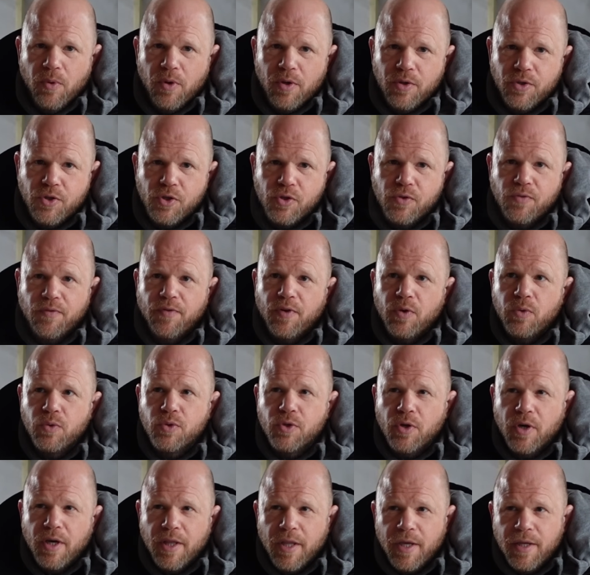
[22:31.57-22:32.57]
that just feels
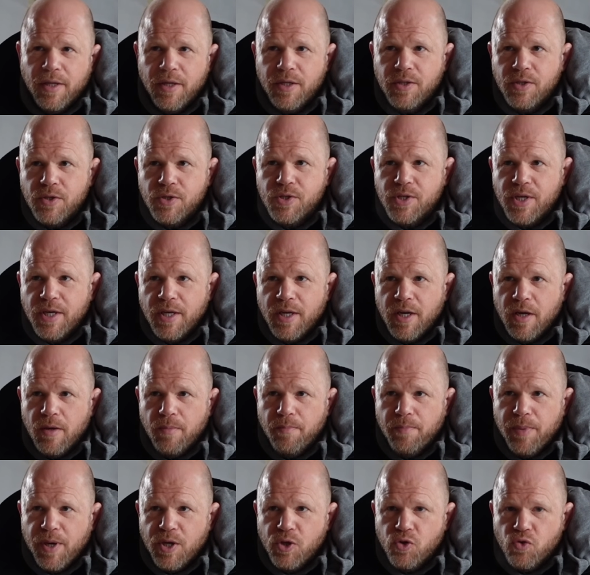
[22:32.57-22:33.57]
like they need to sit in
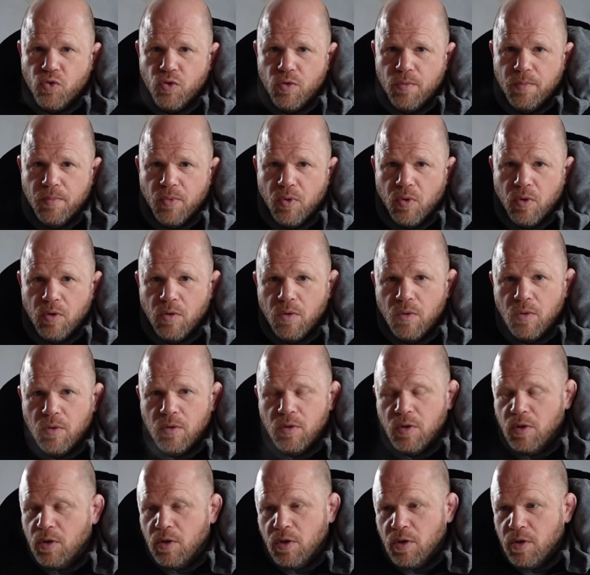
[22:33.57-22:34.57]
their bedroom or
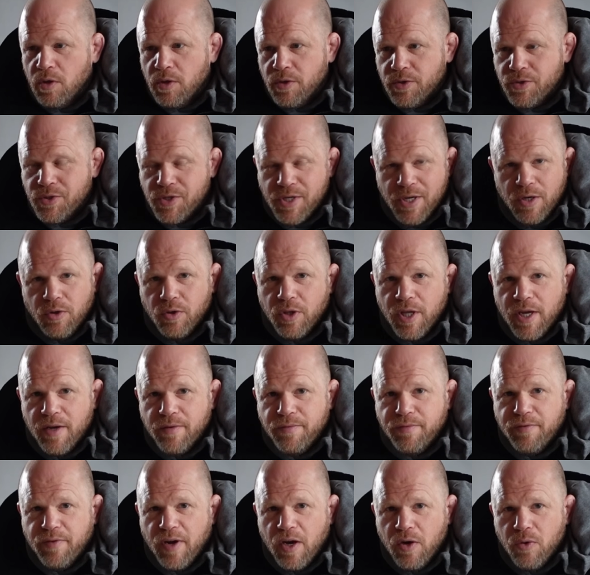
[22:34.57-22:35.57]
sit on their
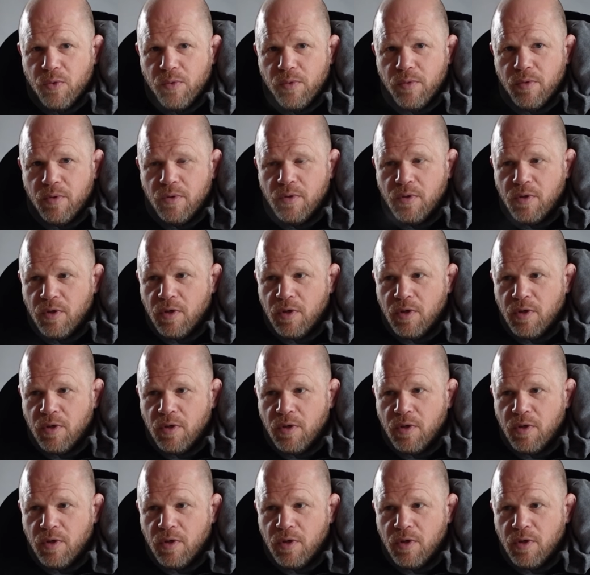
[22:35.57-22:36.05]
phone